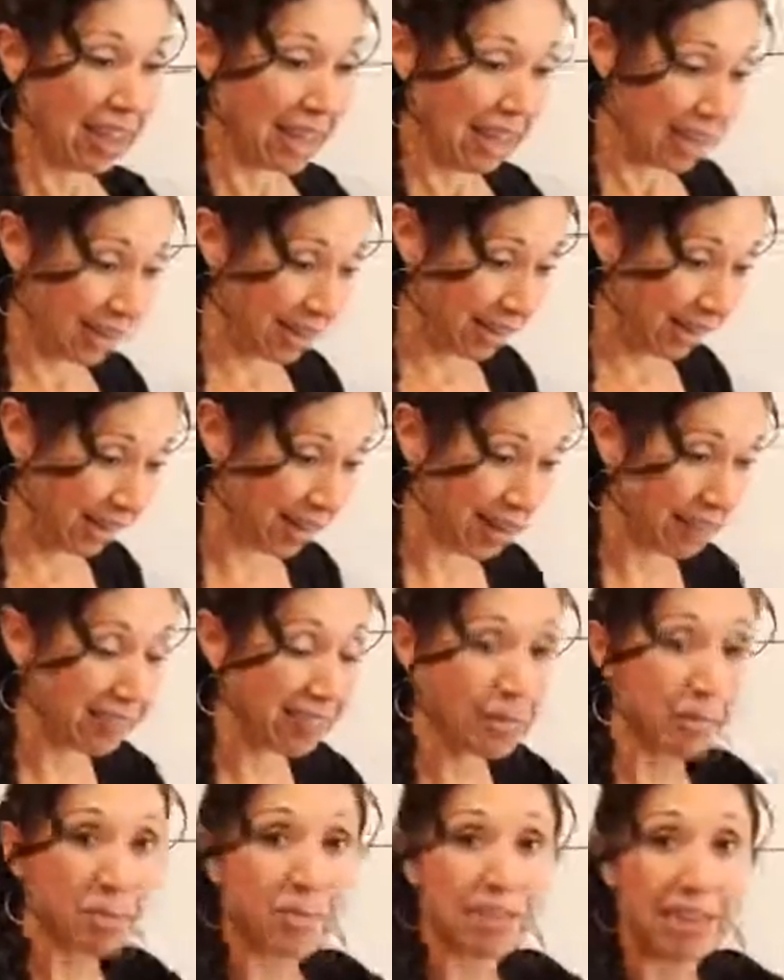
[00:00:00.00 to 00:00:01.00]
and lets
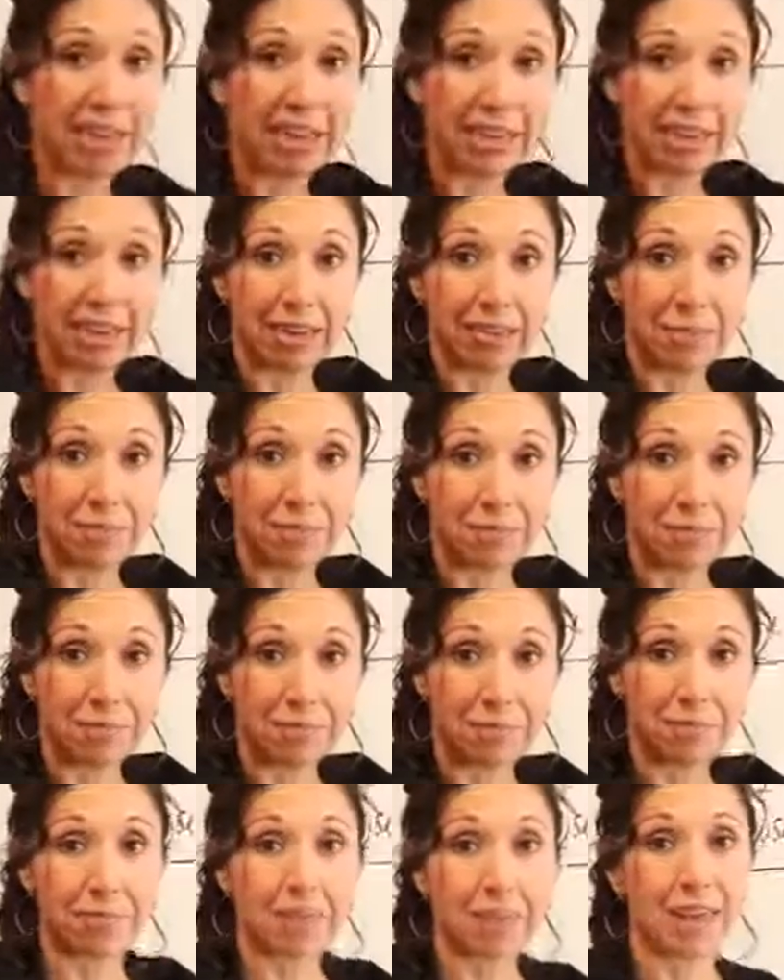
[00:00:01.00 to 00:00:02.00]
them slide down.
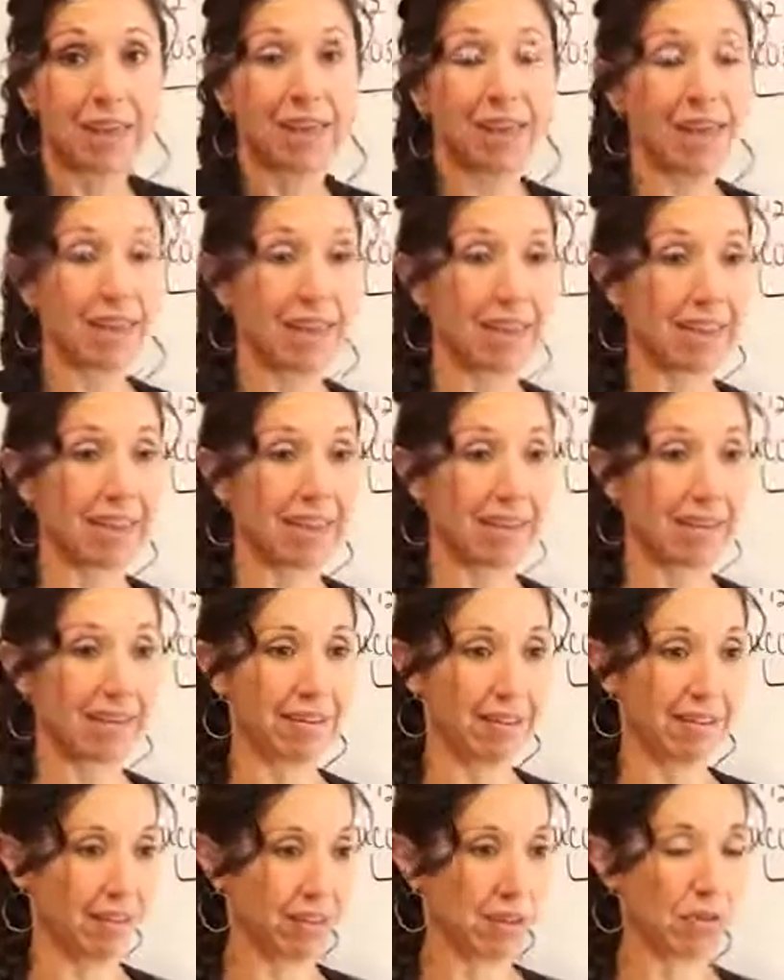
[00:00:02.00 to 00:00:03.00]
And
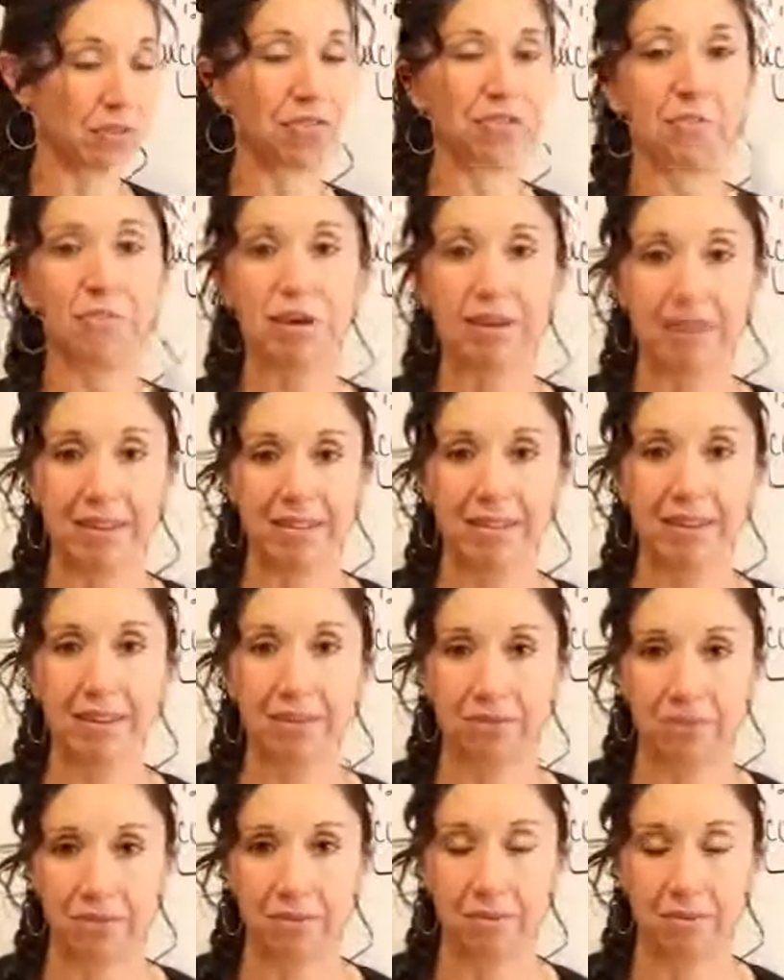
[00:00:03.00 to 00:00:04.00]
there's somebody
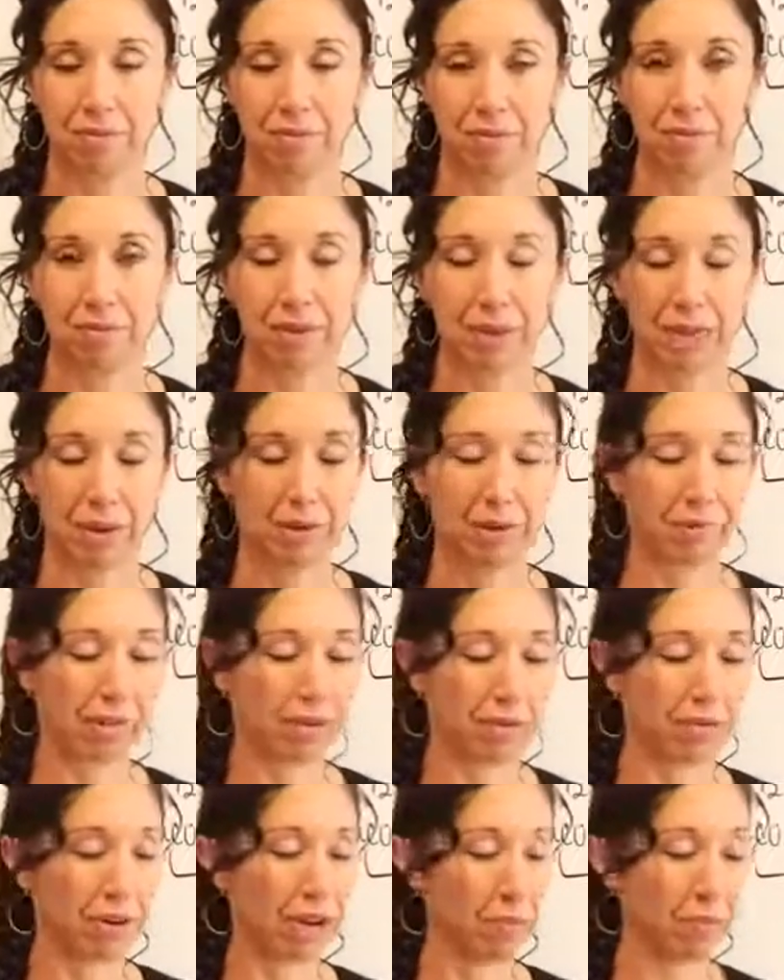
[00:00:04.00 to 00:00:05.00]
safe to pick them up at the
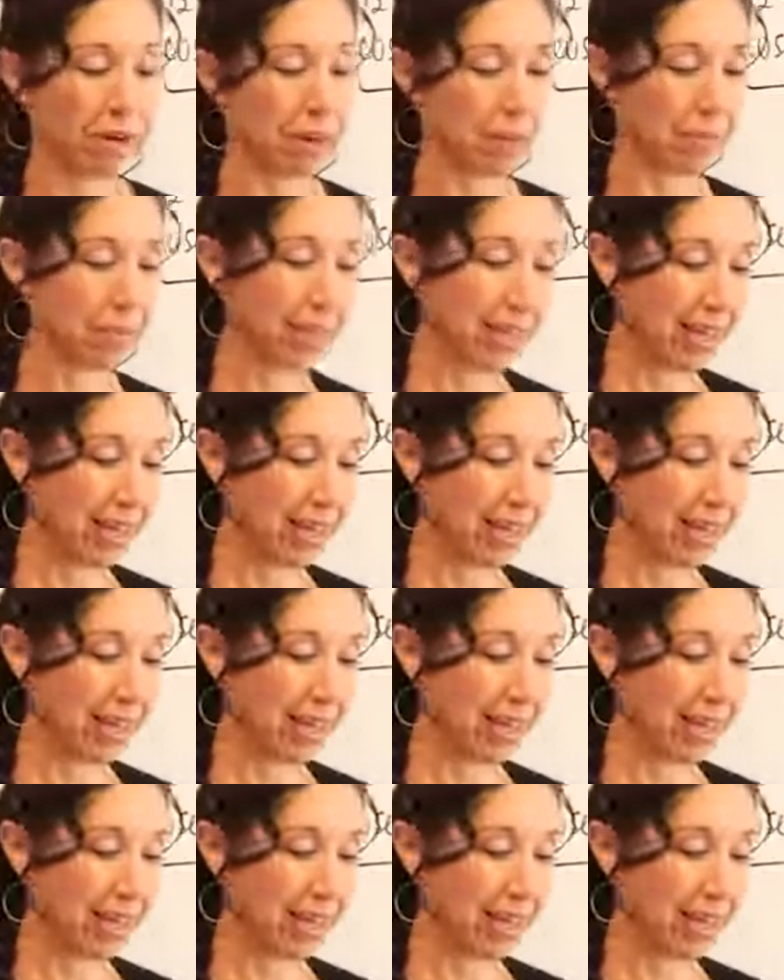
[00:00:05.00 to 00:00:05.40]
very bottom.